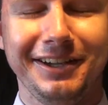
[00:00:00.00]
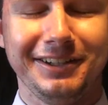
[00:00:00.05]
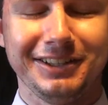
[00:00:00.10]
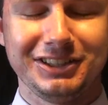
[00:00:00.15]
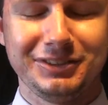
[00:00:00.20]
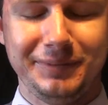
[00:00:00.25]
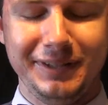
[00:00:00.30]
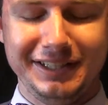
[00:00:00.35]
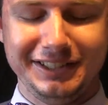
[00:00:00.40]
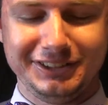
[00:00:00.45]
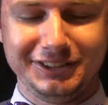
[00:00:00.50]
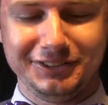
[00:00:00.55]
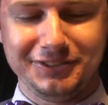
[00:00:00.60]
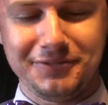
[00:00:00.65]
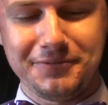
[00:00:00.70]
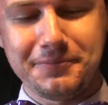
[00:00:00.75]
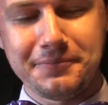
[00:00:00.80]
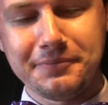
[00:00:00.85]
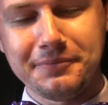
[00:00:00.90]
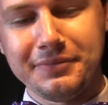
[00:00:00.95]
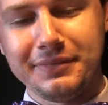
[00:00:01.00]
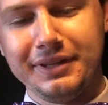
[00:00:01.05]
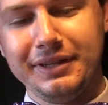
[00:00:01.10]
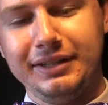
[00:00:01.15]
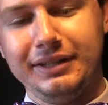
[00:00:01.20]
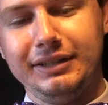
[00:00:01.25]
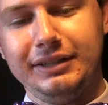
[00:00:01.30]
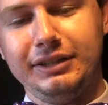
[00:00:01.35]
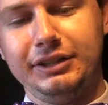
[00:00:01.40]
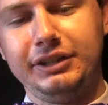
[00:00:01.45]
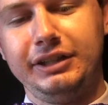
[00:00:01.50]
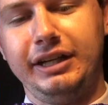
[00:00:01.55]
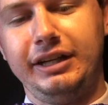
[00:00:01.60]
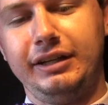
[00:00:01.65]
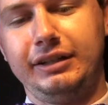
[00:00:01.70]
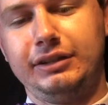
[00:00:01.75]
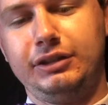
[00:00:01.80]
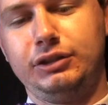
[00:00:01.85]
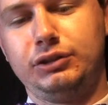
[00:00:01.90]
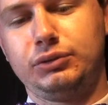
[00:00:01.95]
I'll explain it soon. I'm
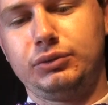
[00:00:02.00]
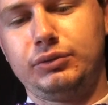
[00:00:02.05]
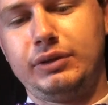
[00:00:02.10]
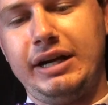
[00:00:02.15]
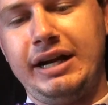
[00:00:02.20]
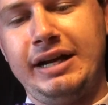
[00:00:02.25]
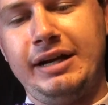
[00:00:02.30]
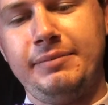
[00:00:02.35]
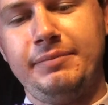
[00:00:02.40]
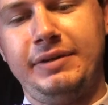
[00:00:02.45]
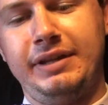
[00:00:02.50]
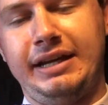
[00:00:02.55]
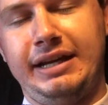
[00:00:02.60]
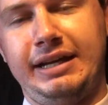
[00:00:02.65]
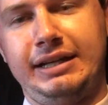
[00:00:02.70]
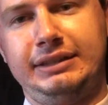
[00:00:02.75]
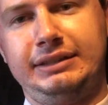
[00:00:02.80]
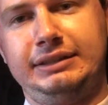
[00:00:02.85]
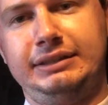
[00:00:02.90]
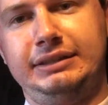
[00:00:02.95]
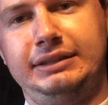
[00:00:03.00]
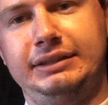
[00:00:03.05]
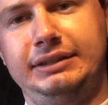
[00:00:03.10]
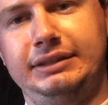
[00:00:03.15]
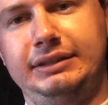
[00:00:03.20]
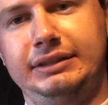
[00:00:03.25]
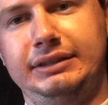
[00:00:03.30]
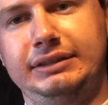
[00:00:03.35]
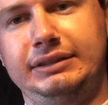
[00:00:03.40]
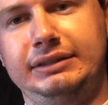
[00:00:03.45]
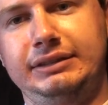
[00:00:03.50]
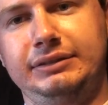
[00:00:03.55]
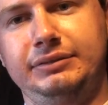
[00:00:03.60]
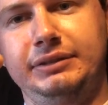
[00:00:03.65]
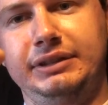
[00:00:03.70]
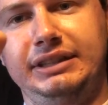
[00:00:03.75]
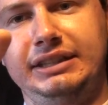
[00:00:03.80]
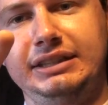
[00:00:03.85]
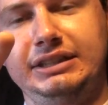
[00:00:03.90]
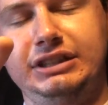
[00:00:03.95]
going to grab that
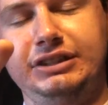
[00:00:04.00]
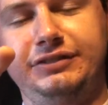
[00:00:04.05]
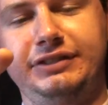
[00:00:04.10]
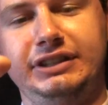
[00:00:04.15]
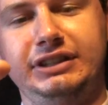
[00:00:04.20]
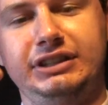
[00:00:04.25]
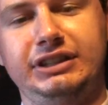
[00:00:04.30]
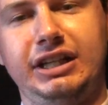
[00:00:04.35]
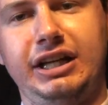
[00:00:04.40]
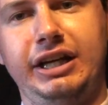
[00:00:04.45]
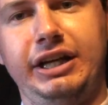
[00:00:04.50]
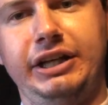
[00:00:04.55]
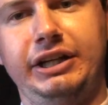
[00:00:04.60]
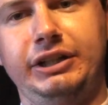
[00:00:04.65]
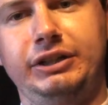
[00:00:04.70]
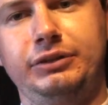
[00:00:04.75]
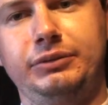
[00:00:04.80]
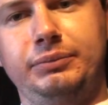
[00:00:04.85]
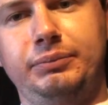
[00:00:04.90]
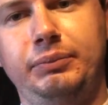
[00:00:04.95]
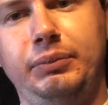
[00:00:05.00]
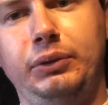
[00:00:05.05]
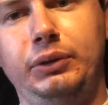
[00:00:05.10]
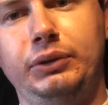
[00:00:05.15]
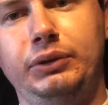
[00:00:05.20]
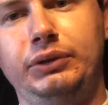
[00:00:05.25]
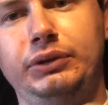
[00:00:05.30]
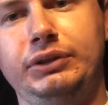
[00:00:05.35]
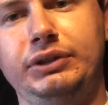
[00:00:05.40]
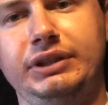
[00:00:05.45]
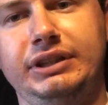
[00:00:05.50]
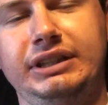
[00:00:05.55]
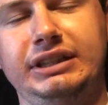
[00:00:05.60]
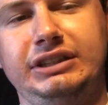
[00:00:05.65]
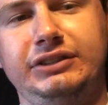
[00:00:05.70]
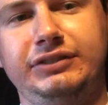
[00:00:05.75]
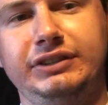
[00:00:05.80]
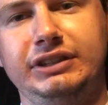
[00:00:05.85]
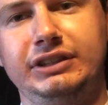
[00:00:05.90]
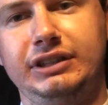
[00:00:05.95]
with these two fingers and pull
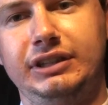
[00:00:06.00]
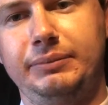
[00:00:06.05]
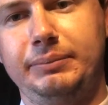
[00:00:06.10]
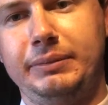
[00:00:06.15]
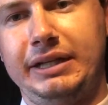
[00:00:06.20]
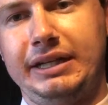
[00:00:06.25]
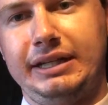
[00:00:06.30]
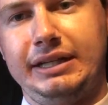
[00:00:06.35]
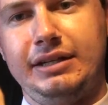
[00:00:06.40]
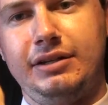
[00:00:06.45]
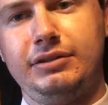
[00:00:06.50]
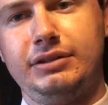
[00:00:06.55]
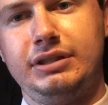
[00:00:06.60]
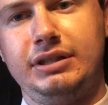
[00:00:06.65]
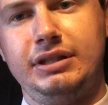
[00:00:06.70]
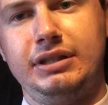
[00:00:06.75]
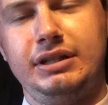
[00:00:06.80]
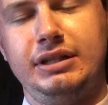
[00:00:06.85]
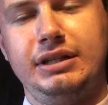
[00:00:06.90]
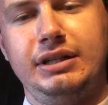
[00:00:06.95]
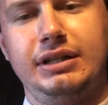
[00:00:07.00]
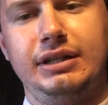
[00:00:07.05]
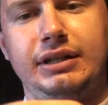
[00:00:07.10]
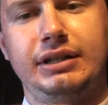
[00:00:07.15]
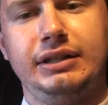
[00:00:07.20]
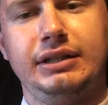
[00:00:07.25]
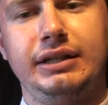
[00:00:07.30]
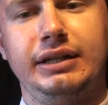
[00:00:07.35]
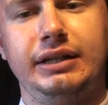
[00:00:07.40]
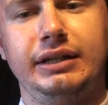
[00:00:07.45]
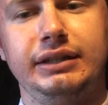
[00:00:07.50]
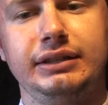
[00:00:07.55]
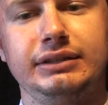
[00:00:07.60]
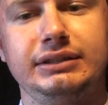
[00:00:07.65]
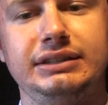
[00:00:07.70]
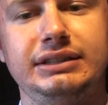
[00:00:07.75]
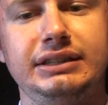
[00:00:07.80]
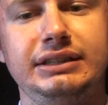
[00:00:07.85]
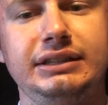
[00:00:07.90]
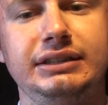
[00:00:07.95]
this finger back out. Now you can
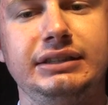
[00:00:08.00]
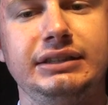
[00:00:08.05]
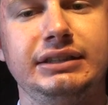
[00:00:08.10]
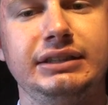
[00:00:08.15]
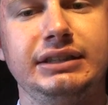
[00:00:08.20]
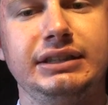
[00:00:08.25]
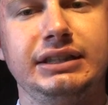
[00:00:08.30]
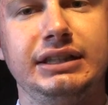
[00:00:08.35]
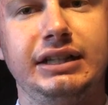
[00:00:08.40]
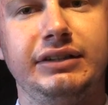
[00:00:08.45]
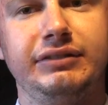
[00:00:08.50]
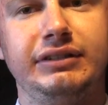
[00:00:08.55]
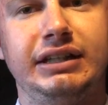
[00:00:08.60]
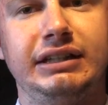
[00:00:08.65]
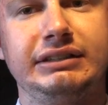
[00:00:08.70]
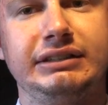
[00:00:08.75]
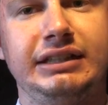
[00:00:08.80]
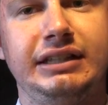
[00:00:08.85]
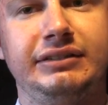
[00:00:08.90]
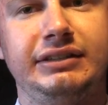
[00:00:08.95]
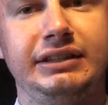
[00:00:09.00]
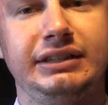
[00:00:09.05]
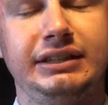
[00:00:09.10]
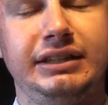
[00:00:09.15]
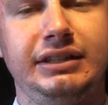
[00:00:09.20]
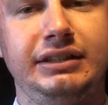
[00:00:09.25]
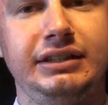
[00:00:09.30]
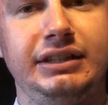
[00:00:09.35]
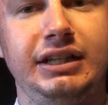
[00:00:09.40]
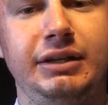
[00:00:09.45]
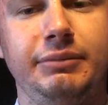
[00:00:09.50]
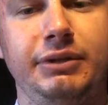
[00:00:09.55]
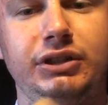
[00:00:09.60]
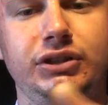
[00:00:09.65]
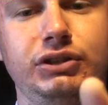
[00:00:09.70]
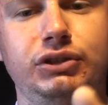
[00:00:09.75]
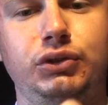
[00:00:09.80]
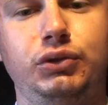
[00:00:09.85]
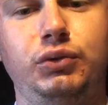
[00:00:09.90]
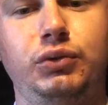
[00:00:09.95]
see I've got that right there. I'm going to
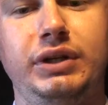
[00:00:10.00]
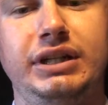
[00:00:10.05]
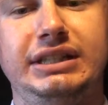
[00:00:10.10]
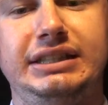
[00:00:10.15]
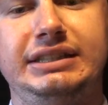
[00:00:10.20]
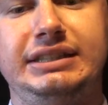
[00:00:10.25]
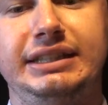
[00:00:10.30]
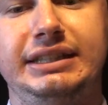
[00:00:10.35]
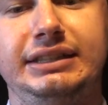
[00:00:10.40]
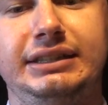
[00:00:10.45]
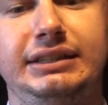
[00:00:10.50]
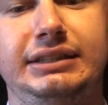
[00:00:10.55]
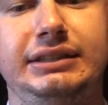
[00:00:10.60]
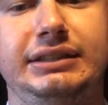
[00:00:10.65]
twist it.